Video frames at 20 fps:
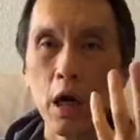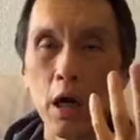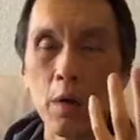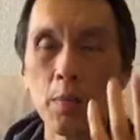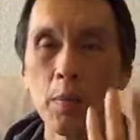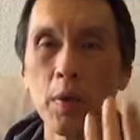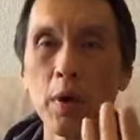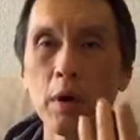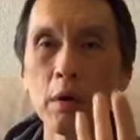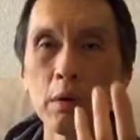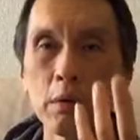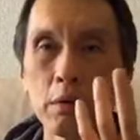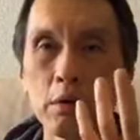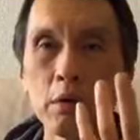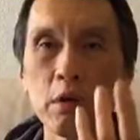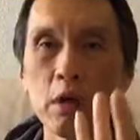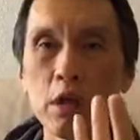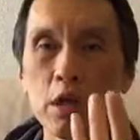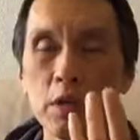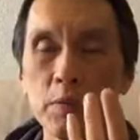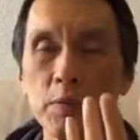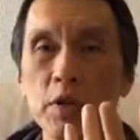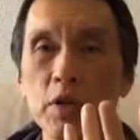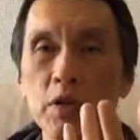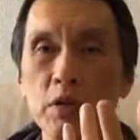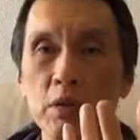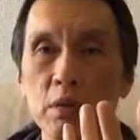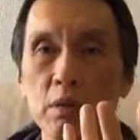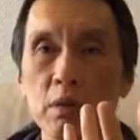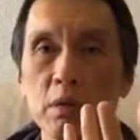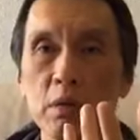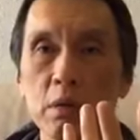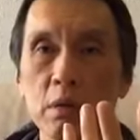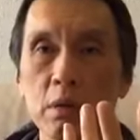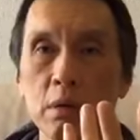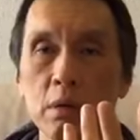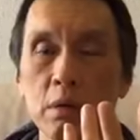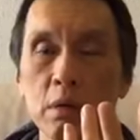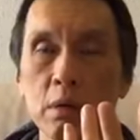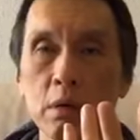about transmissions.
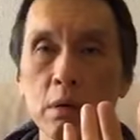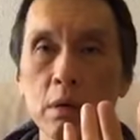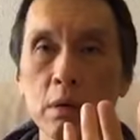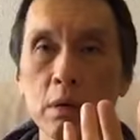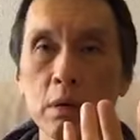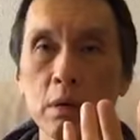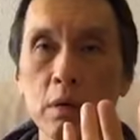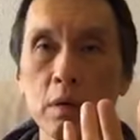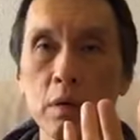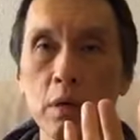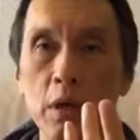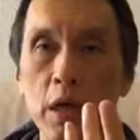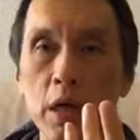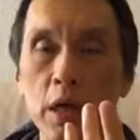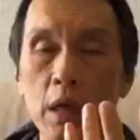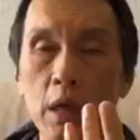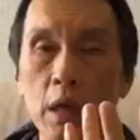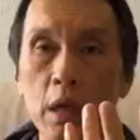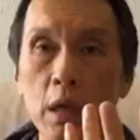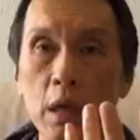Okay,